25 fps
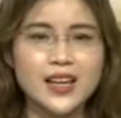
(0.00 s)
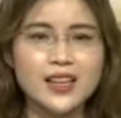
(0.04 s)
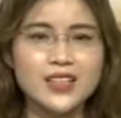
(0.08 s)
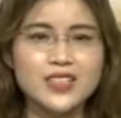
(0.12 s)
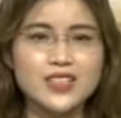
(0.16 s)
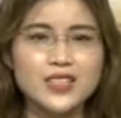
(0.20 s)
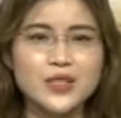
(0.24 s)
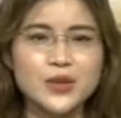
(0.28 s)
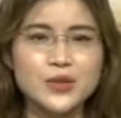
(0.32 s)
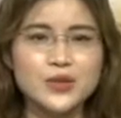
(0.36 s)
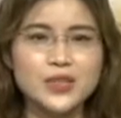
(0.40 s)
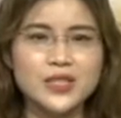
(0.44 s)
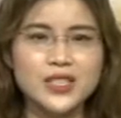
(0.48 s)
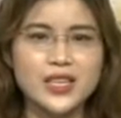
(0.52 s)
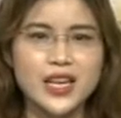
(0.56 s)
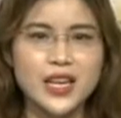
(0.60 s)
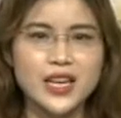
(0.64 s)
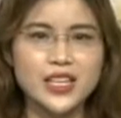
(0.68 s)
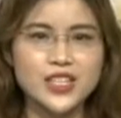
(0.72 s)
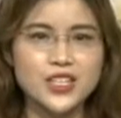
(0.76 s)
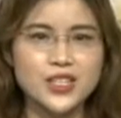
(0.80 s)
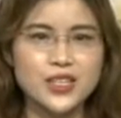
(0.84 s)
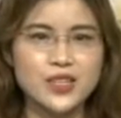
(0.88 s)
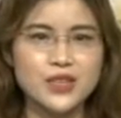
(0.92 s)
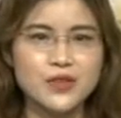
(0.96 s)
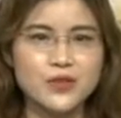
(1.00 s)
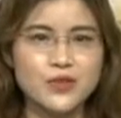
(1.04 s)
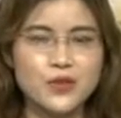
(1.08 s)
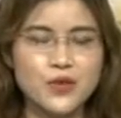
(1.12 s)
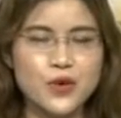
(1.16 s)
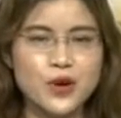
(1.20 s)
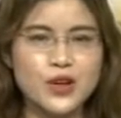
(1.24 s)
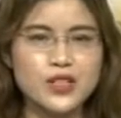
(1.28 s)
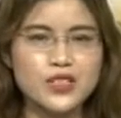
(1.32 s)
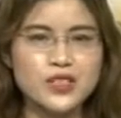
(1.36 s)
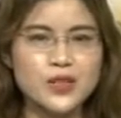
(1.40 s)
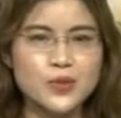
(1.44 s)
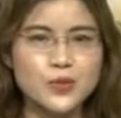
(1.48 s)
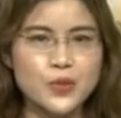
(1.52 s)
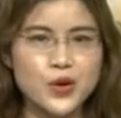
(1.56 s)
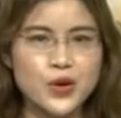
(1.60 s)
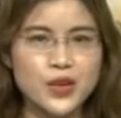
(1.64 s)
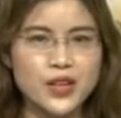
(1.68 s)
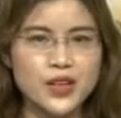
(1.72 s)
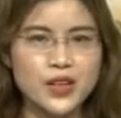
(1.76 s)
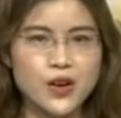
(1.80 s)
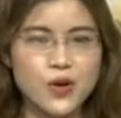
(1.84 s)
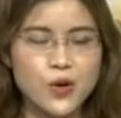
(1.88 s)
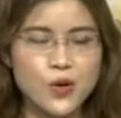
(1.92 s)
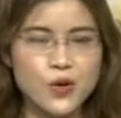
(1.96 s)
Association for
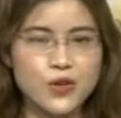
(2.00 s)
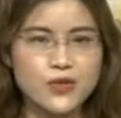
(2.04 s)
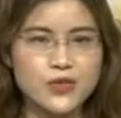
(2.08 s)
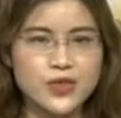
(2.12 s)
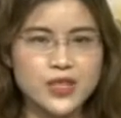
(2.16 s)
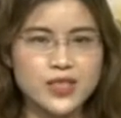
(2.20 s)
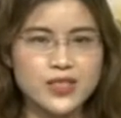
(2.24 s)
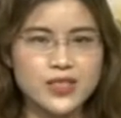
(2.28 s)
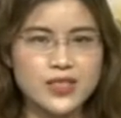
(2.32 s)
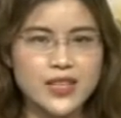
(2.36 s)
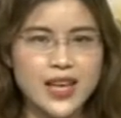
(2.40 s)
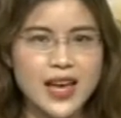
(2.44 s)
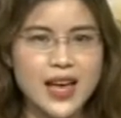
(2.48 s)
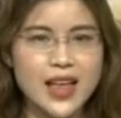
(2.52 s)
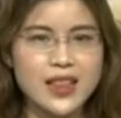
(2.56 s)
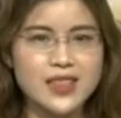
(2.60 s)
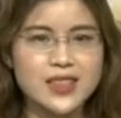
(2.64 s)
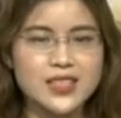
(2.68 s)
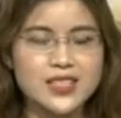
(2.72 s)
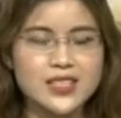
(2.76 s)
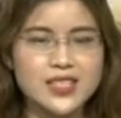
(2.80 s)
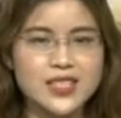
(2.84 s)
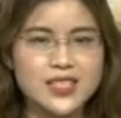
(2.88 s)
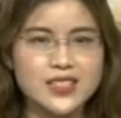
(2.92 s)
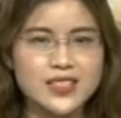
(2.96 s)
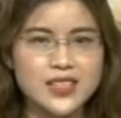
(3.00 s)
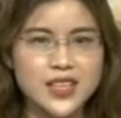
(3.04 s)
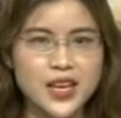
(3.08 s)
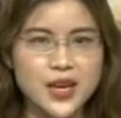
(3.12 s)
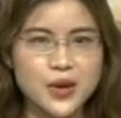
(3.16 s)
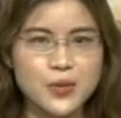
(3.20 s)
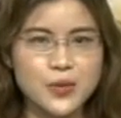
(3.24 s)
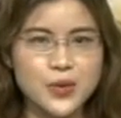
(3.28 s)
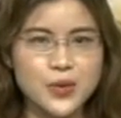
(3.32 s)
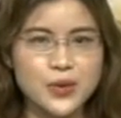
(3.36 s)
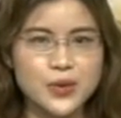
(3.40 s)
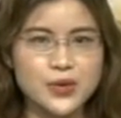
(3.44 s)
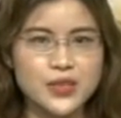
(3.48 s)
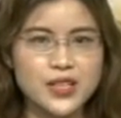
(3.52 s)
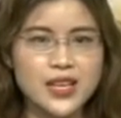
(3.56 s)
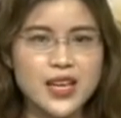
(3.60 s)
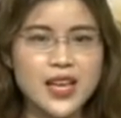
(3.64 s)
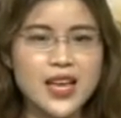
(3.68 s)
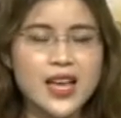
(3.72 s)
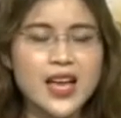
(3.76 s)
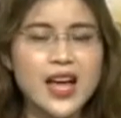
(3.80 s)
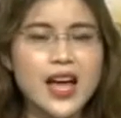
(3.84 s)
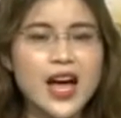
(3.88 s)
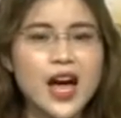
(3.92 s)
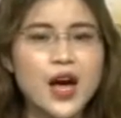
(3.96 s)
Supporting Orphans and the Disabled
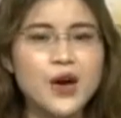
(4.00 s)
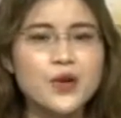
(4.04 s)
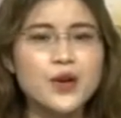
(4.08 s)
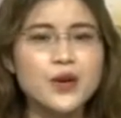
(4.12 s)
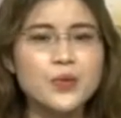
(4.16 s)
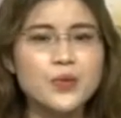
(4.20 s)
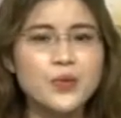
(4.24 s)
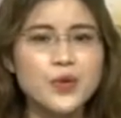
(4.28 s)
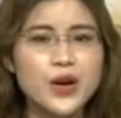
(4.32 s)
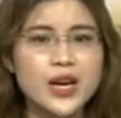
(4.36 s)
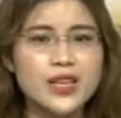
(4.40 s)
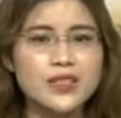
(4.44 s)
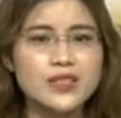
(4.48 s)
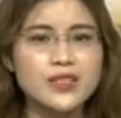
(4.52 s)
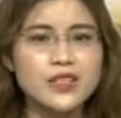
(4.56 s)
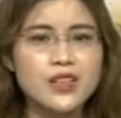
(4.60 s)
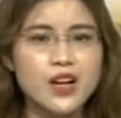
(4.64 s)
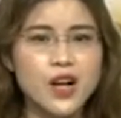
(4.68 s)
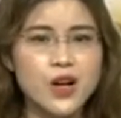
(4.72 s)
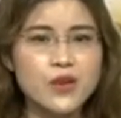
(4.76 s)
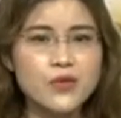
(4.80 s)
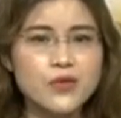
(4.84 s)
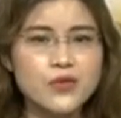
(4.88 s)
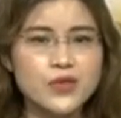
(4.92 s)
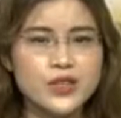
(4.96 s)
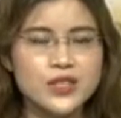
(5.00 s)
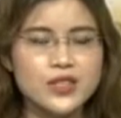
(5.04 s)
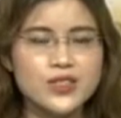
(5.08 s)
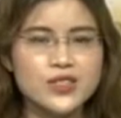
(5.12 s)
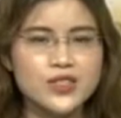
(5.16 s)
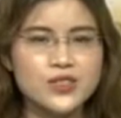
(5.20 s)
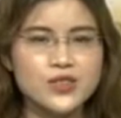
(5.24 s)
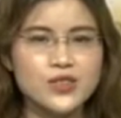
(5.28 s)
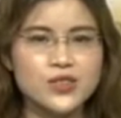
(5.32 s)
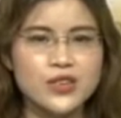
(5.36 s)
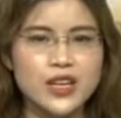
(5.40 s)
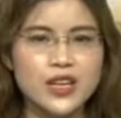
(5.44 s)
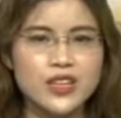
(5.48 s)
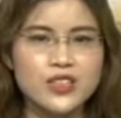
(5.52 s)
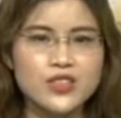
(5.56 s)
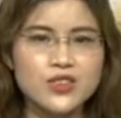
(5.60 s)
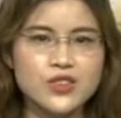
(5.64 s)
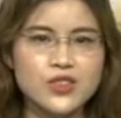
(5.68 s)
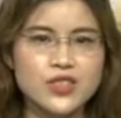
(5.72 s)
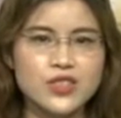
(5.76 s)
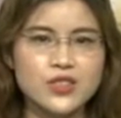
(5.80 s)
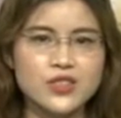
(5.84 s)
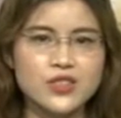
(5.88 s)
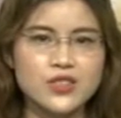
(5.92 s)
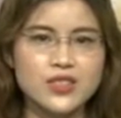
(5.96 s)
held a press conference to
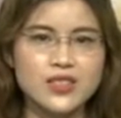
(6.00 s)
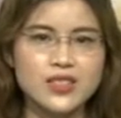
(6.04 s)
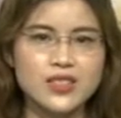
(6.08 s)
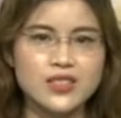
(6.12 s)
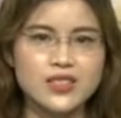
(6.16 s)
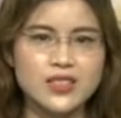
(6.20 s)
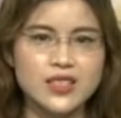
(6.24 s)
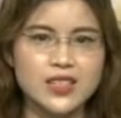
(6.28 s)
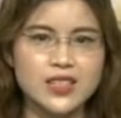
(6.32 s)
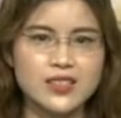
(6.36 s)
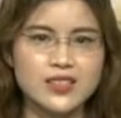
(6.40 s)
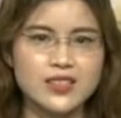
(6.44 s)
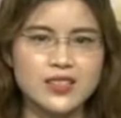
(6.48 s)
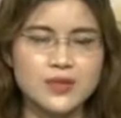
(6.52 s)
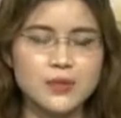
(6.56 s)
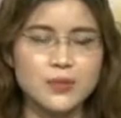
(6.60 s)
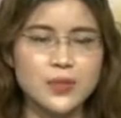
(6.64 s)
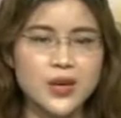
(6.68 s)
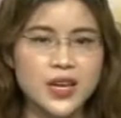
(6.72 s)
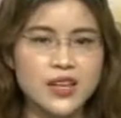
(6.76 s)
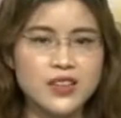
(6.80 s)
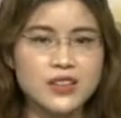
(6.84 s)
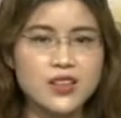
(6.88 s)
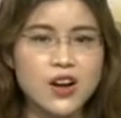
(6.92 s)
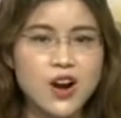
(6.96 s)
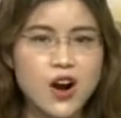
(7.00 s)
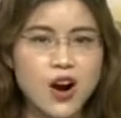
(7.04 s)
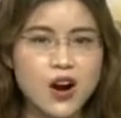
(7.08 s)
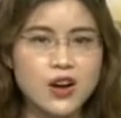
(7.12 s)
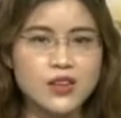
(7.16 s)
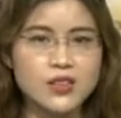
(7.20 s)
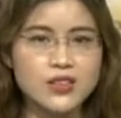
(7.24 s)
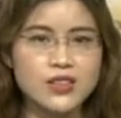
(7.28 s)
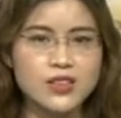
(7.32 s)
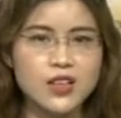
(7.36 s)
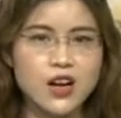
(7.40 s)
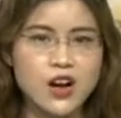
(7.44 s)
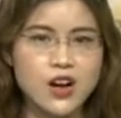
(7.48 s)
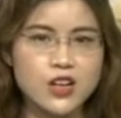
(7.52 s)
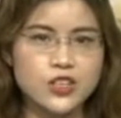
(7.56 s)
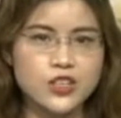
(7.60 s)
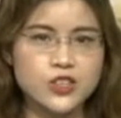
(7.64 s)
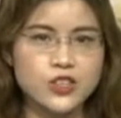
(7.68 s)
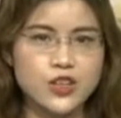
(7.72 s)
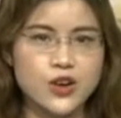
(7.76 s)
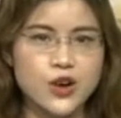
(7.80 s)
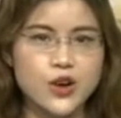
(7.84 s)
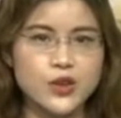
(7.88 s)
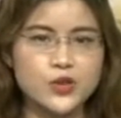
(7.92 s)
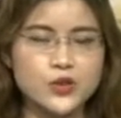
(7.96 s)
introduce the sixth Pink Hearts Art
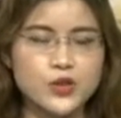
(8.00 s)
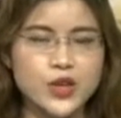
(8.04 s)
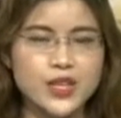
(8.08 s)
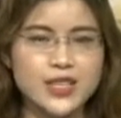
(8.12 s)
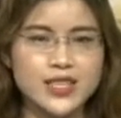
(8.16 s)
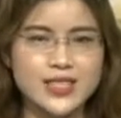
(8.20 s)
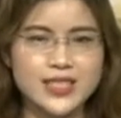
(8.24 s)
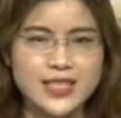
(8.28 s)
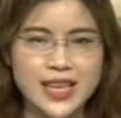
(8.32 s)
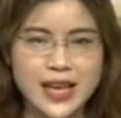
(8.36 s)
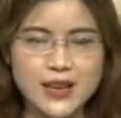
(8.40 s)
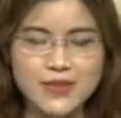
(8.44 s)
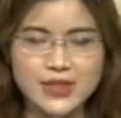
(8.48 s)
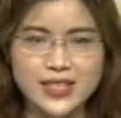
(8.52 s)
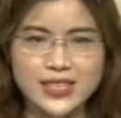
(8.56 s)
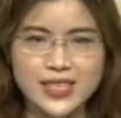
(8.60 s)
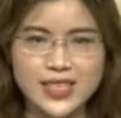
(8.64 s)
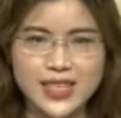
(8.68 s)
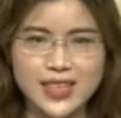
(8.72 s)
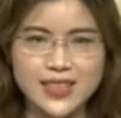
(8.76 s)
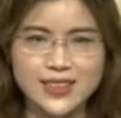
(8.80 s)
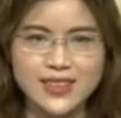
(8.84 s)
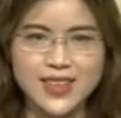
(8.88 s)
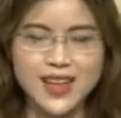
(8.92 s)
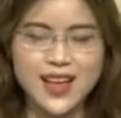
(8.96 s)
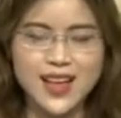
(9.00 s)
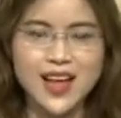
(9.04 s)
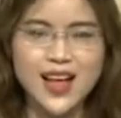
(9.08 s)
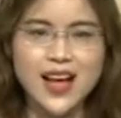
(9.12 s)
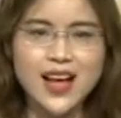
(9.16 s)
Show 2017.